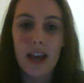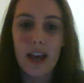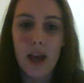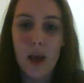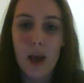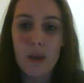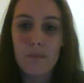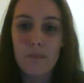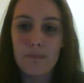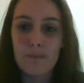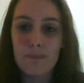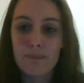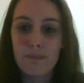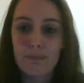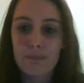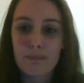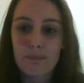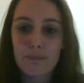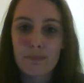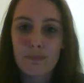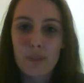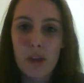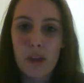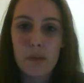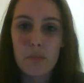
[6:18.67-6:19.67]

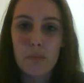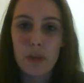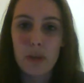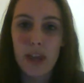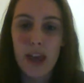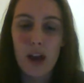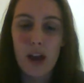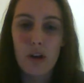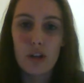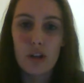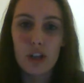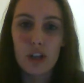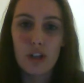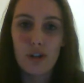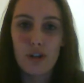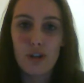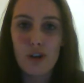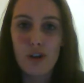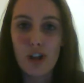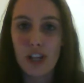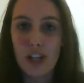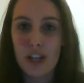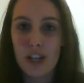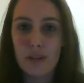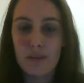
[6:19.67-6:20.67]
But yeah, all in
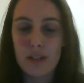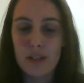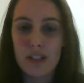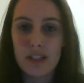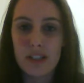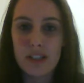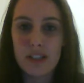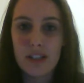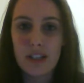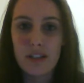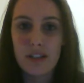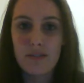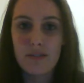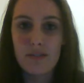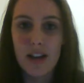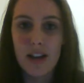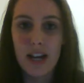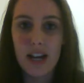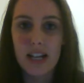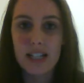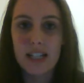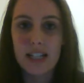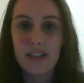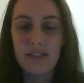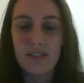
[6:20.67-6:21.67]
all, it was
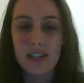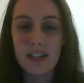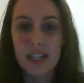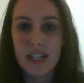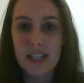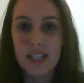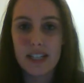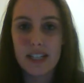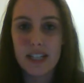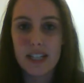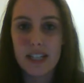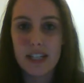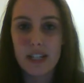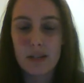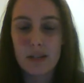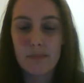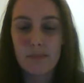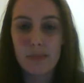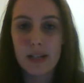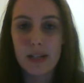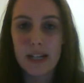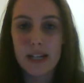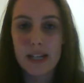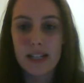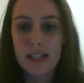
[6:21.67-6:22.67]
relatively easy to
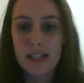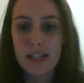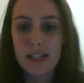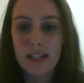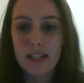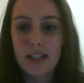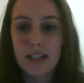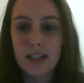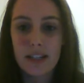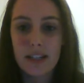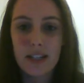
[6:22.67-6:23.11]
complete.